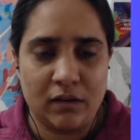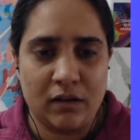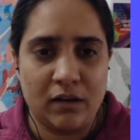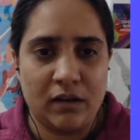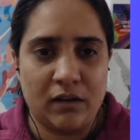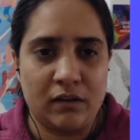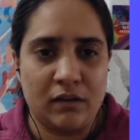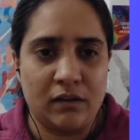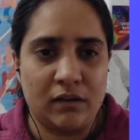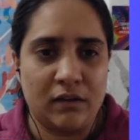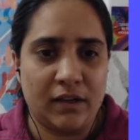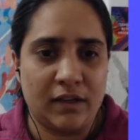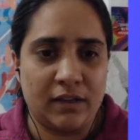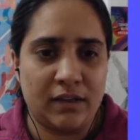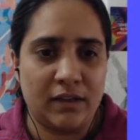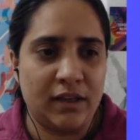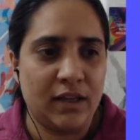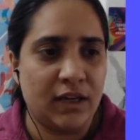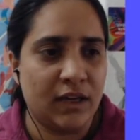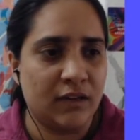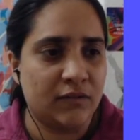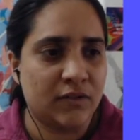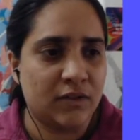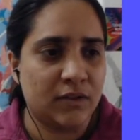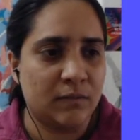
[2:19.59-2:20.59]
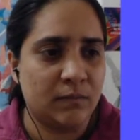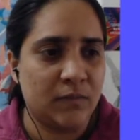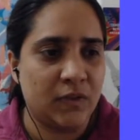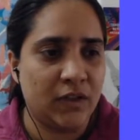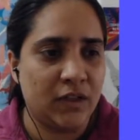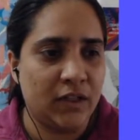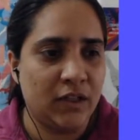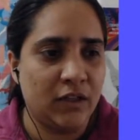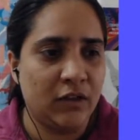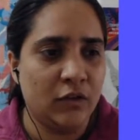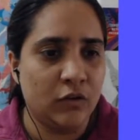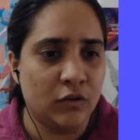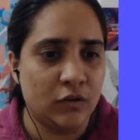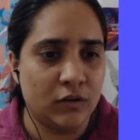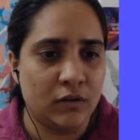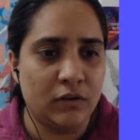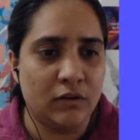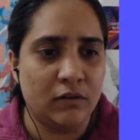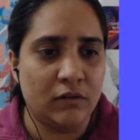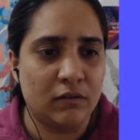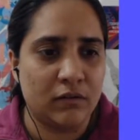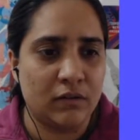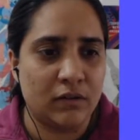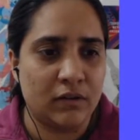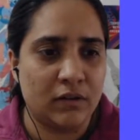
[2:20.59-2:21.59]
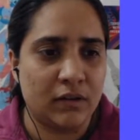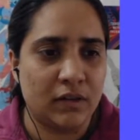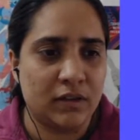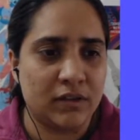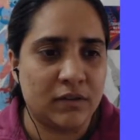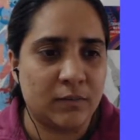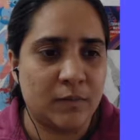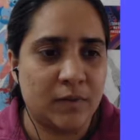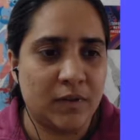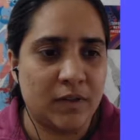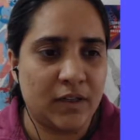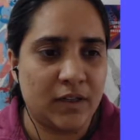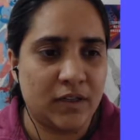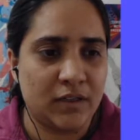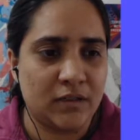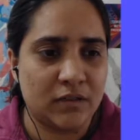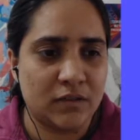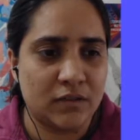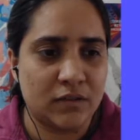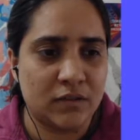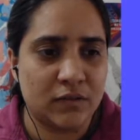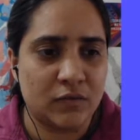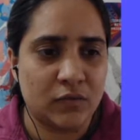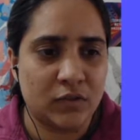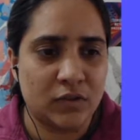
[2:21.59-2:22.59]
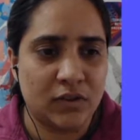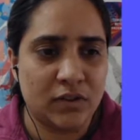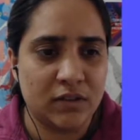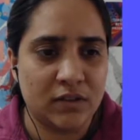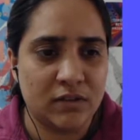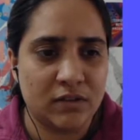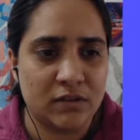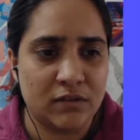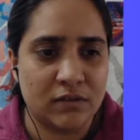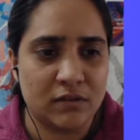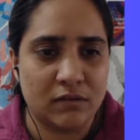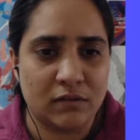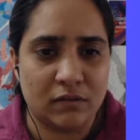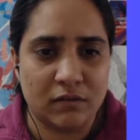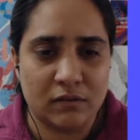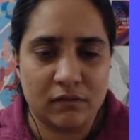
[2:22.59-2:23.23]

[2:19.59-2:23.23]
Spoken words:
And they have some really good explanations for this.